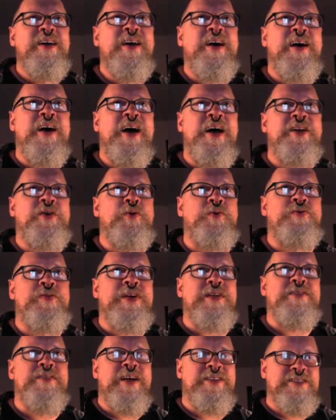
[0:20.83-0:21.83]
I don't
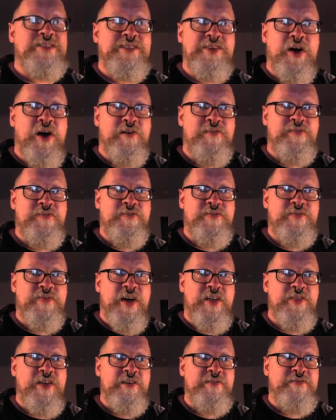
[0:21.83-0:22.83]
think that's enough. I
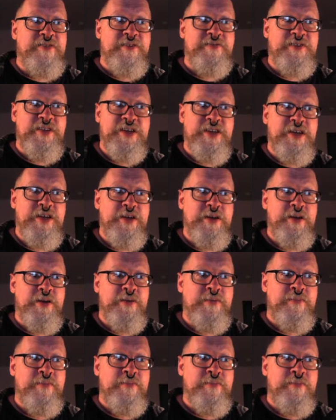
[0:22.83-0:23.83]
think 15
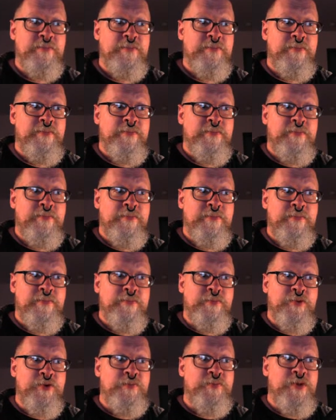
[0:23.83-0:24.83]

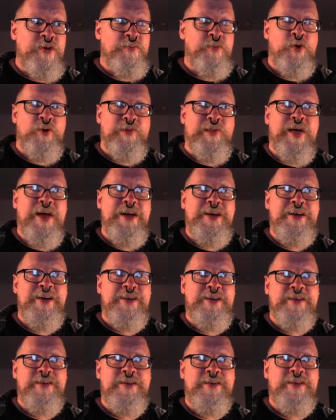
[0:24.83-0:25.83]
would be more like
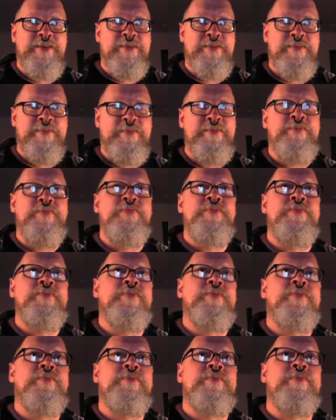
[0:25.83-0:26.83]
it.
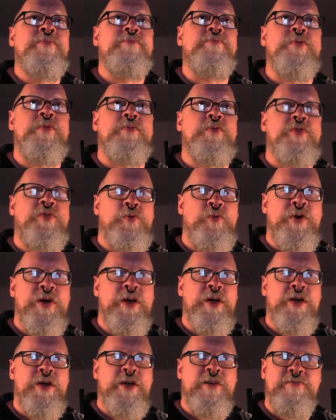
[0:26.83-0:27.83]
But with the
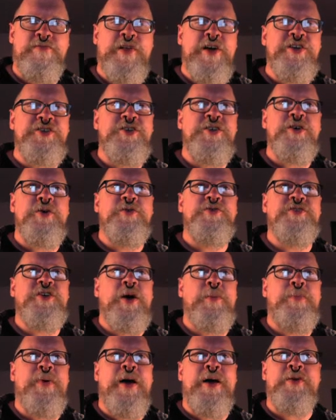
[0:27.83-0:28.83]
way inflation goes
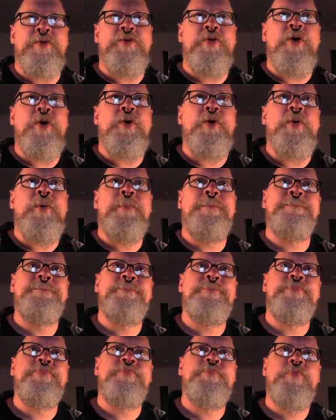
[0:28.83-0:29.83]
up, I don't know.
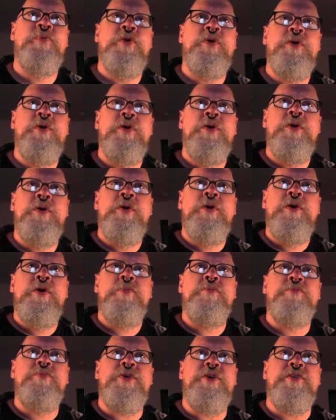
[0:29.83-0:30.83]

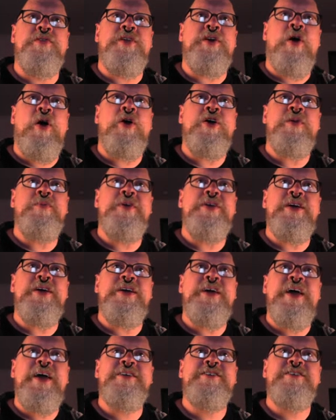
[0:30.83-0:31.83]
But the argument
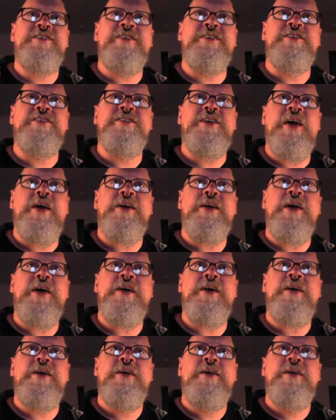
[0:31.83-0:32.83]
against is
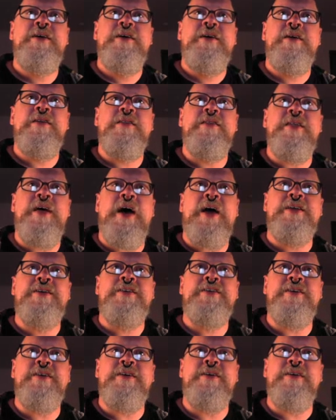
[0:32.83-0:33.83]
saying that
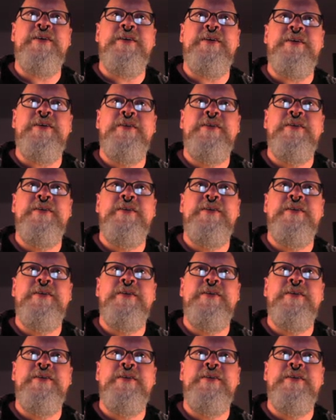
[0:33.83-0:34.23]
uh,